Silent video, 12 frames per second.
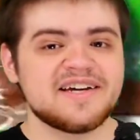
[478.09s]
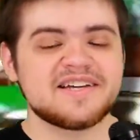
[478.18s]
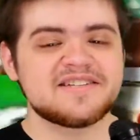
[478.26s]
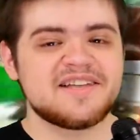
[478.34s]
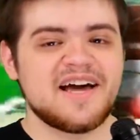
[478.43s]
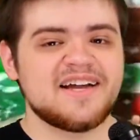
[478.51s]

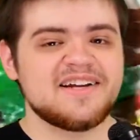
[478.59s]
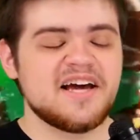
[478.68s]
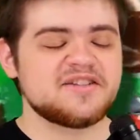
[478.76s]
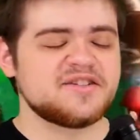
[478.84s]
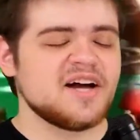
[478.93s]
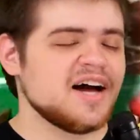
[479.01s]
is that
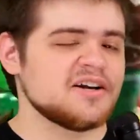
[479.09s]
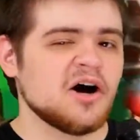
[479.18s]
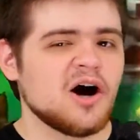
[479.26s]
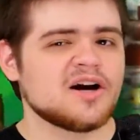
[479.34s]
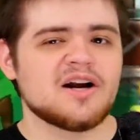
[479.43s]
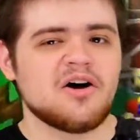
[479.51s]
it's not
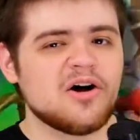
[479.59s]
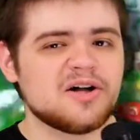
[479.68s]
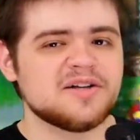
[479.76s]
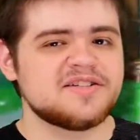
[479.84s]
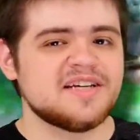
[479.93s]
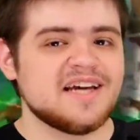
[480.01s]
hard at
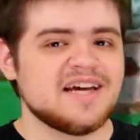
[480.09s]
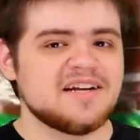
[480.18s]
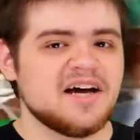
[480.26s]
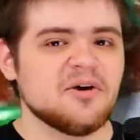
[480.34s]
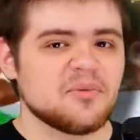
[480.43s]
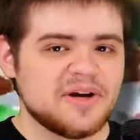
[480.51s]
all to get
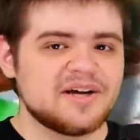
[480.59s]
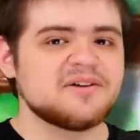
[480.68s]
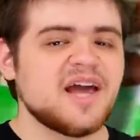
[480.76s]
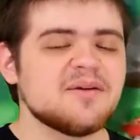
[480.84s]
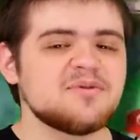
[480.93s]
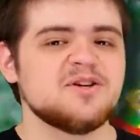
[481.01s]
a real
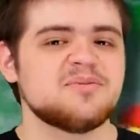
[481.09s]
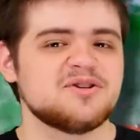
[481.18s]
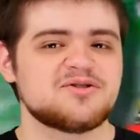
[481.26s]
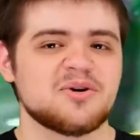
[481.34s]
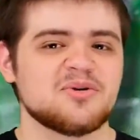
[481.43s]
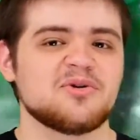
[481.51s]
GameCube
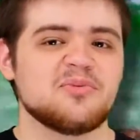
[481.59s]
controller